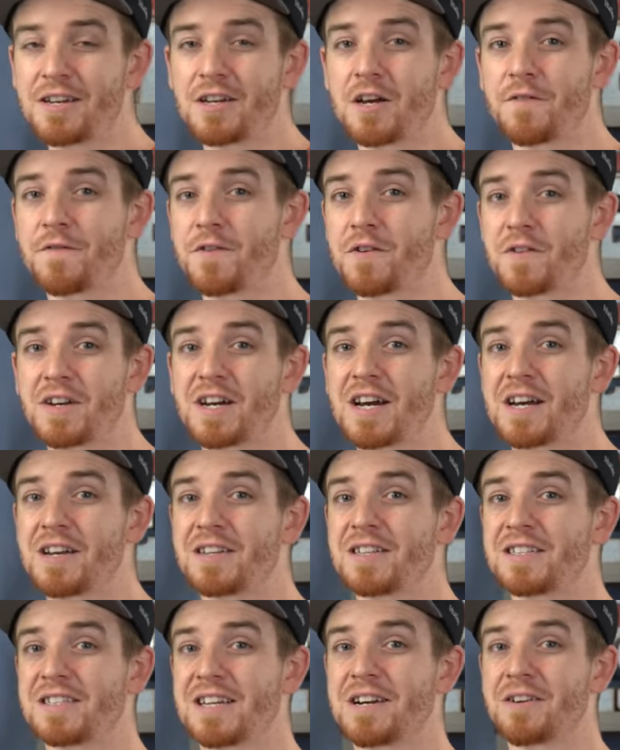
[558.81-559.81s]
If you're the kind
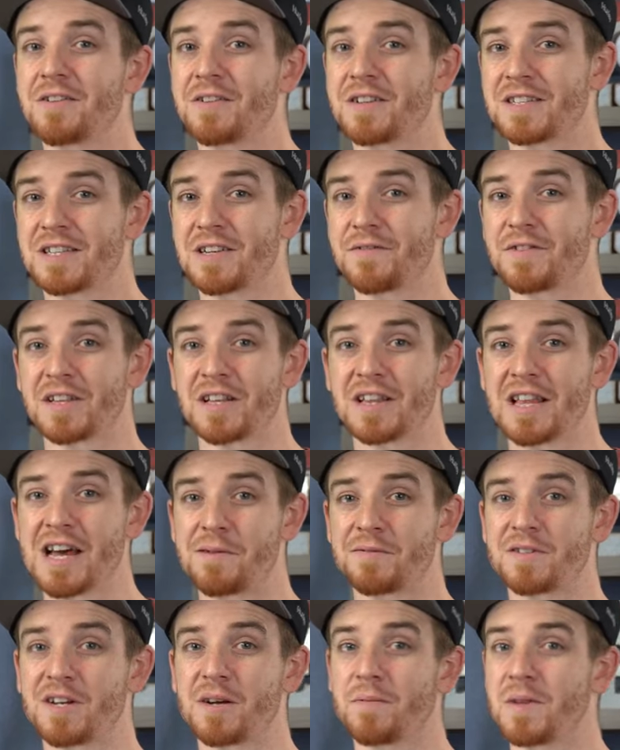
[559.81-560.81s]
of designer that's living the
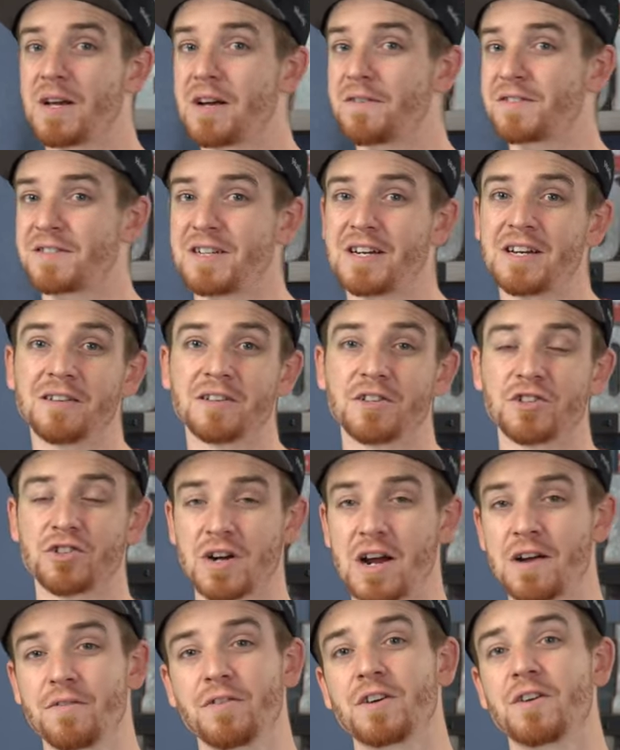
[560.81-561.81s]
laptop lifestyle and
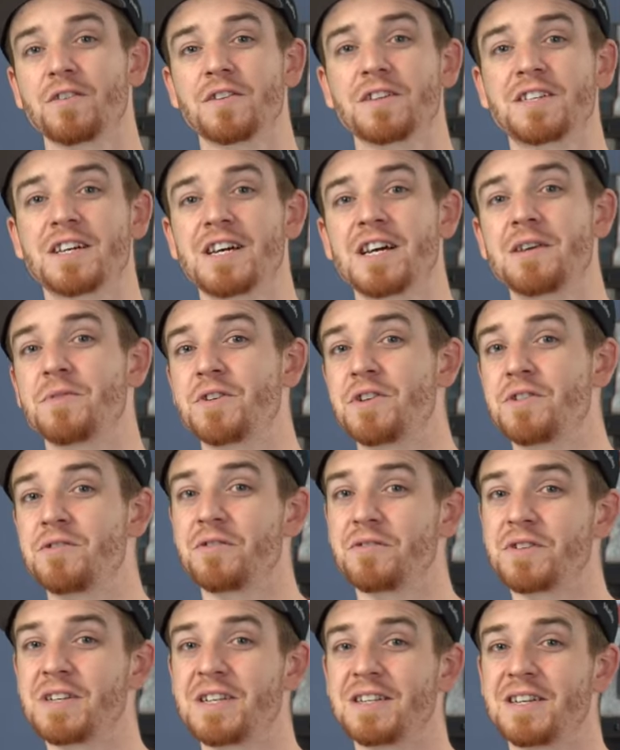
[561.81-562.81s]
traveling all the time and you
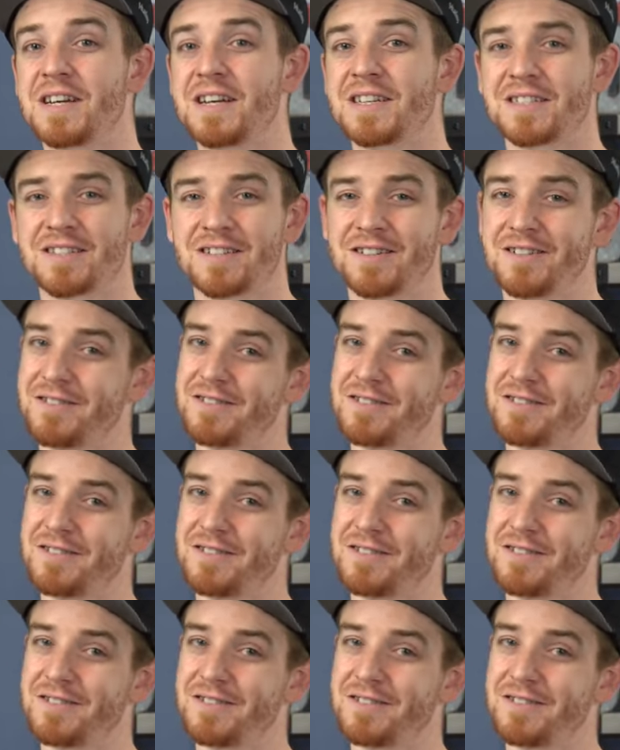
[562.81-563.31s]
don't need a desk,